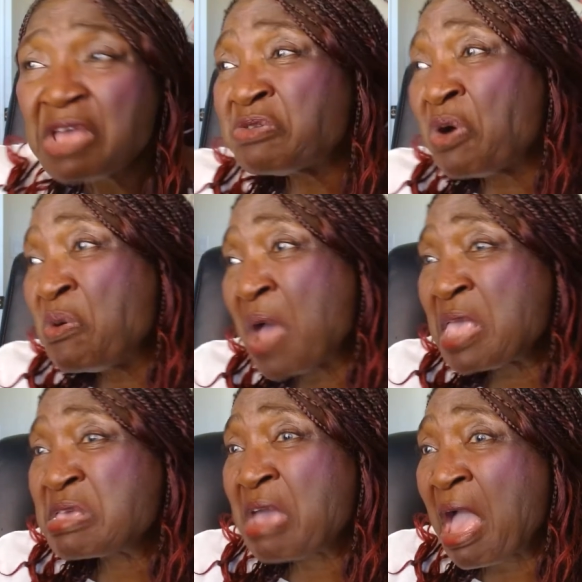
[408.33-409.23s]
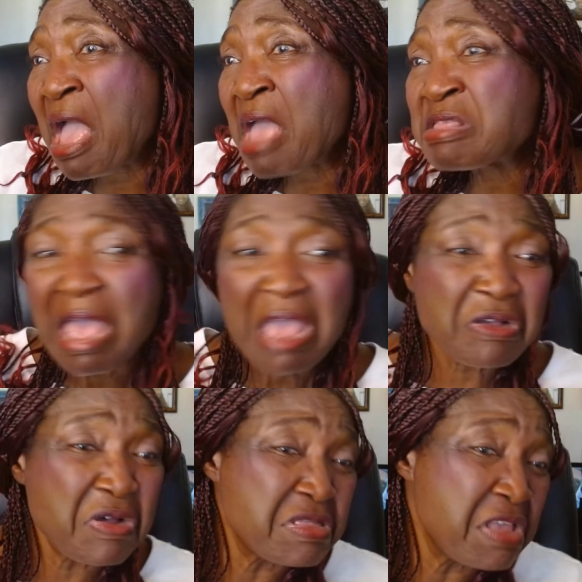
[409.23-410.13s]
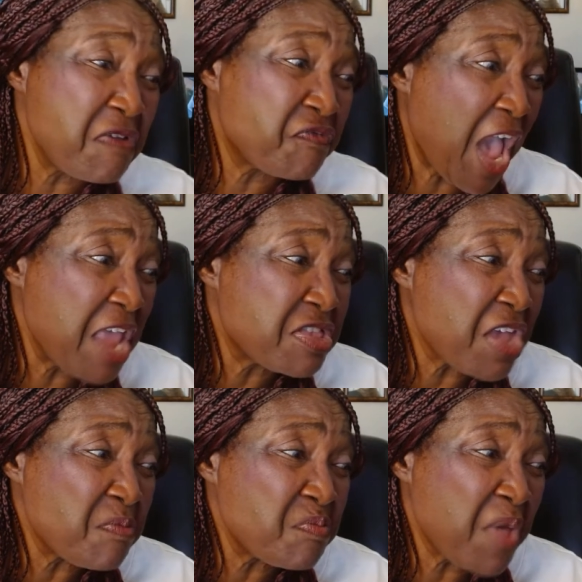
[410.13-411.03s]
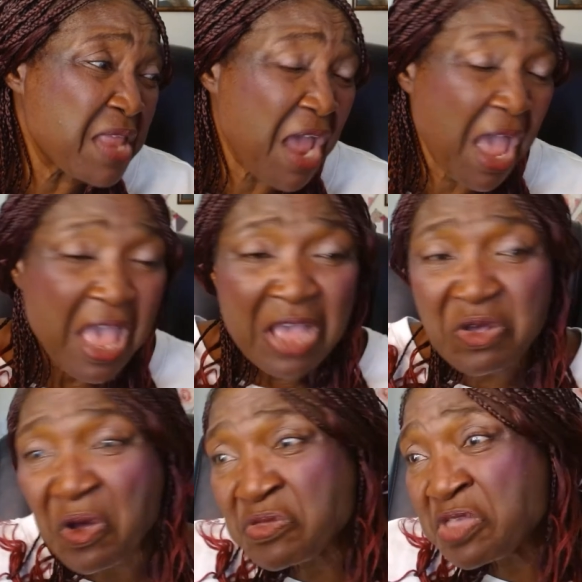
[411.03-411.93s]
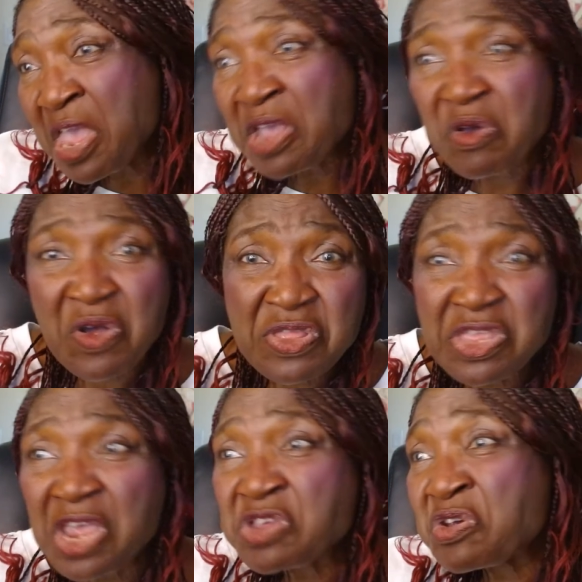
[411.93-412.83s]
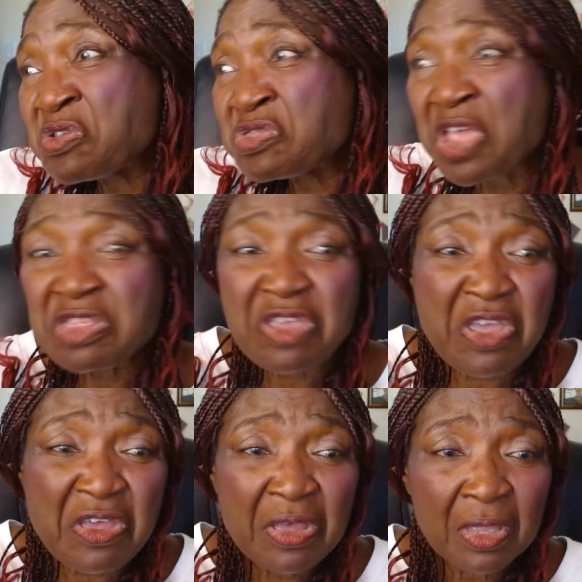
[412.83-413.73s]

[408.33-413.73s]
Oh my God, couldn't you find something better? Couldn't he, shouldn't he?